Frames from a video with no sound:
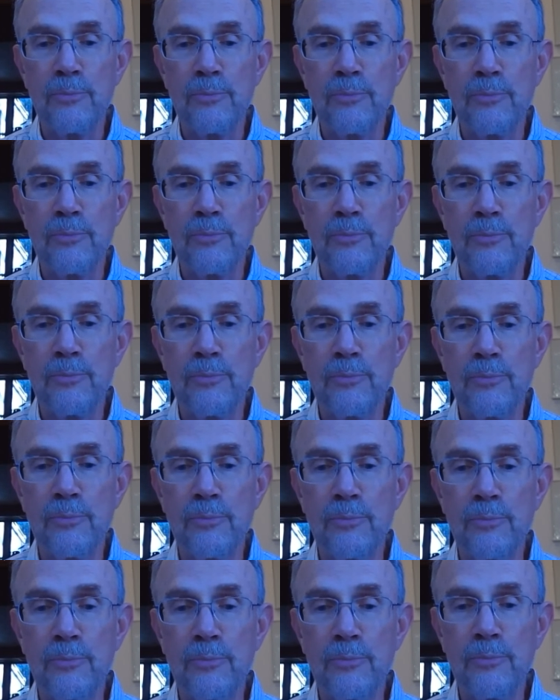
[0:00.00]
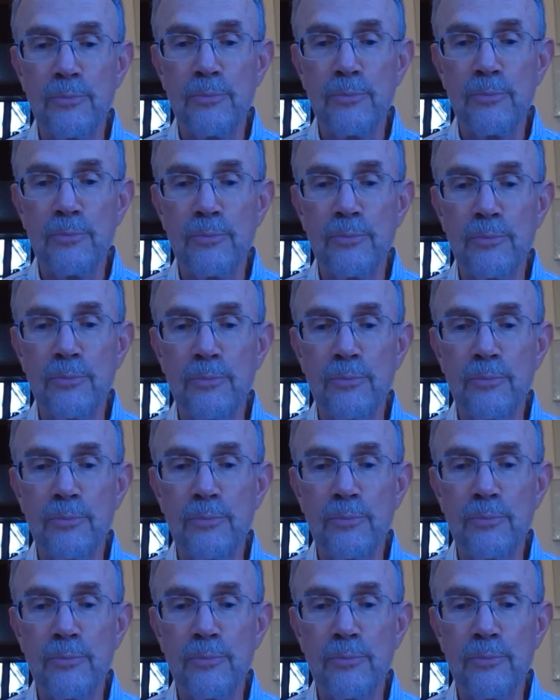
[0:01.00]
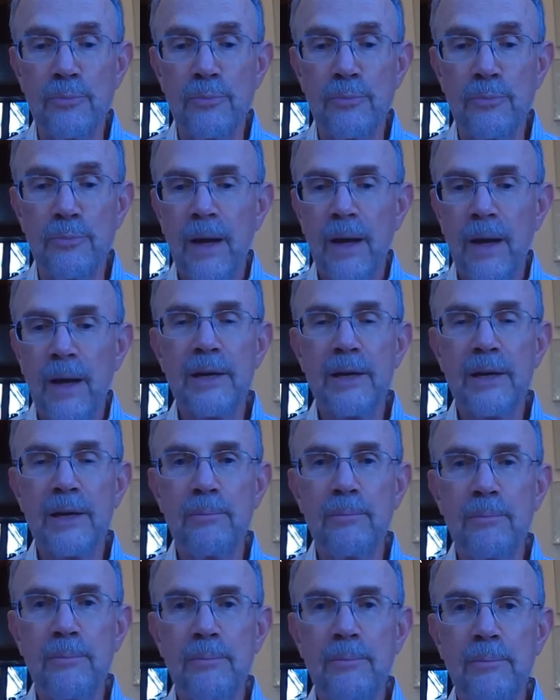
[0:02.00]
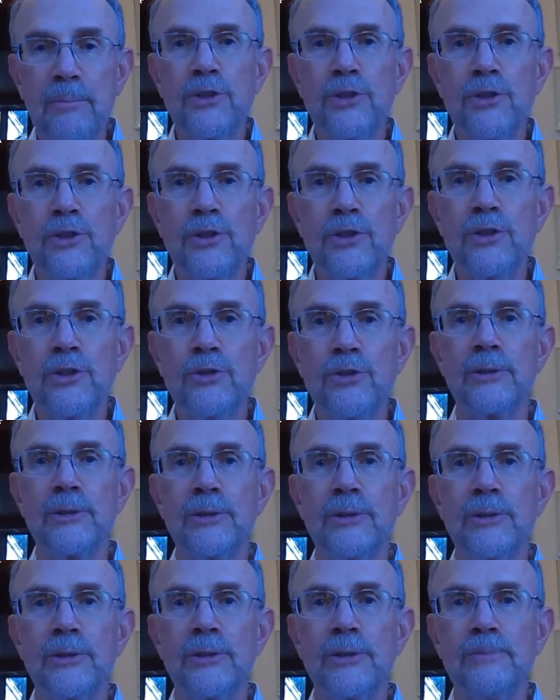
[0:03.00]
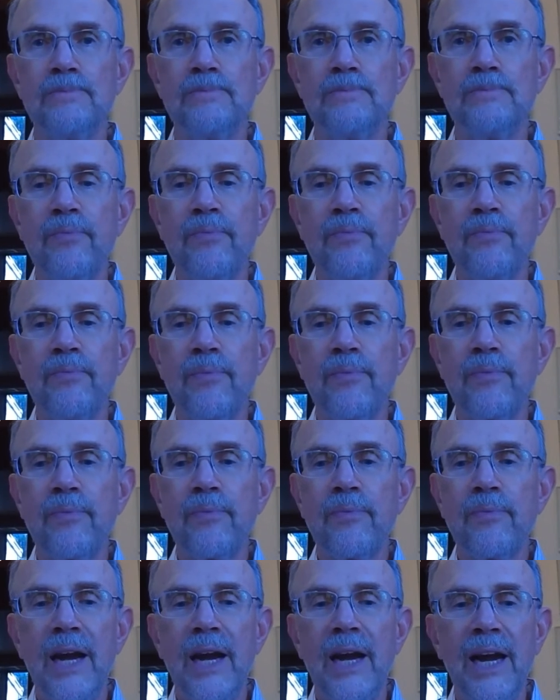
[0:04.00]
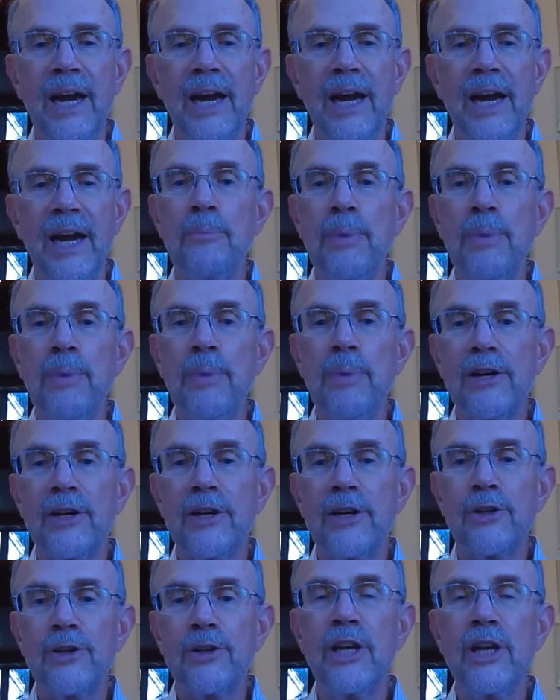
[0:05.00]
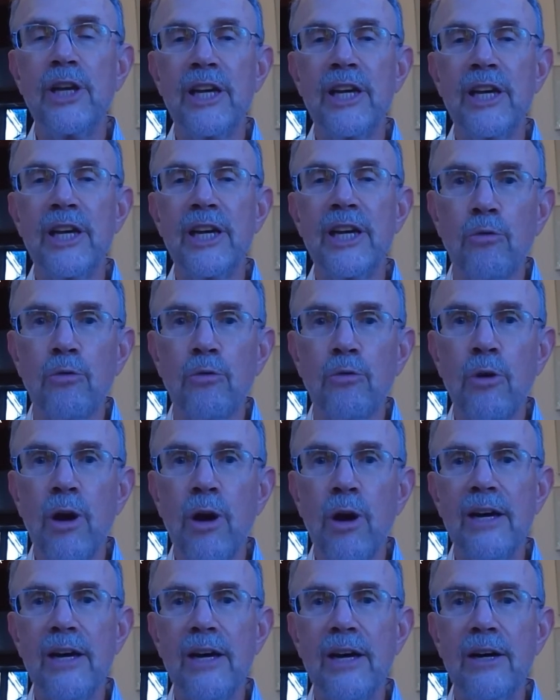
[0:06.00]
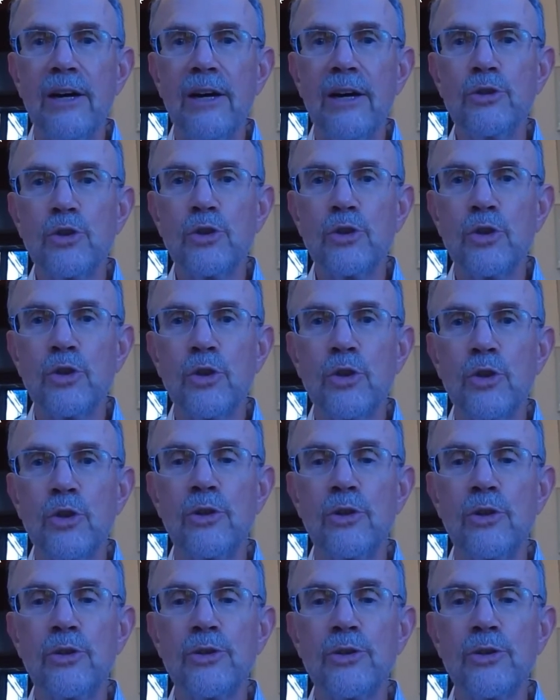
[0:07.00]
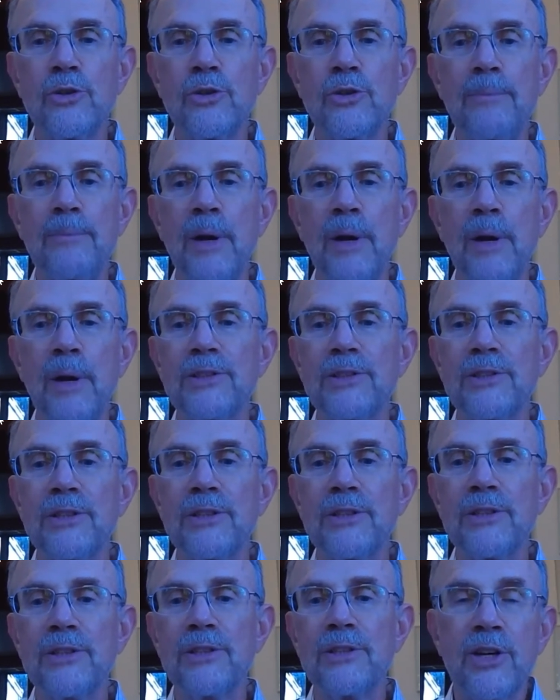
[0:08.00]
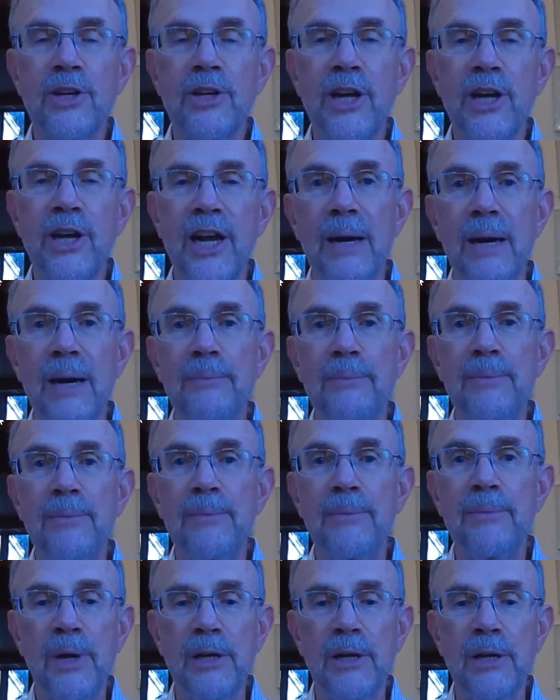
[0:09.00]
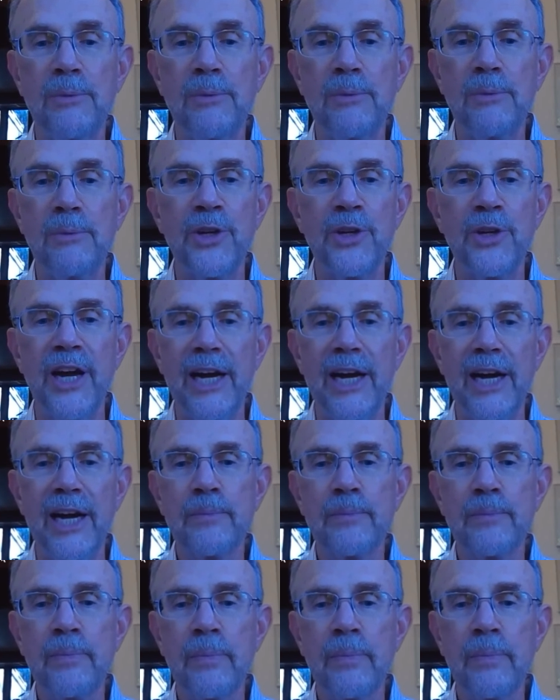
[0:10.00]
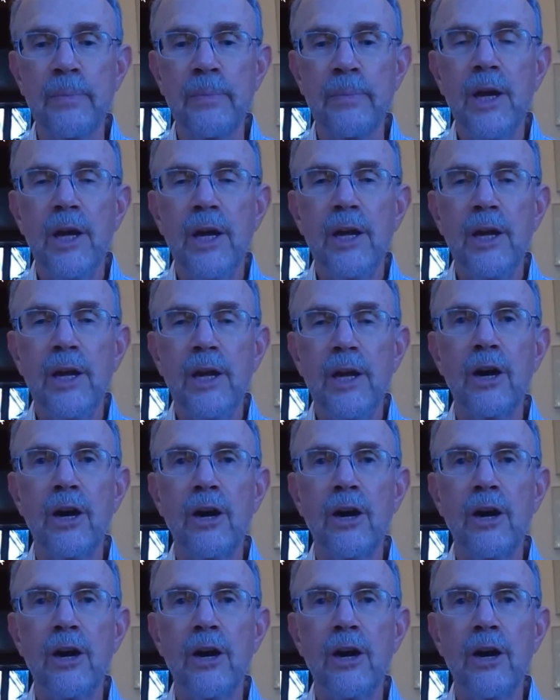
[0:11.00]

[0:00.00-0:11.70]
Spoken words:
to a lot of people. I want to talk about plant-based nutrition and compare it to the array of nutritional supplements that are taken by many people today.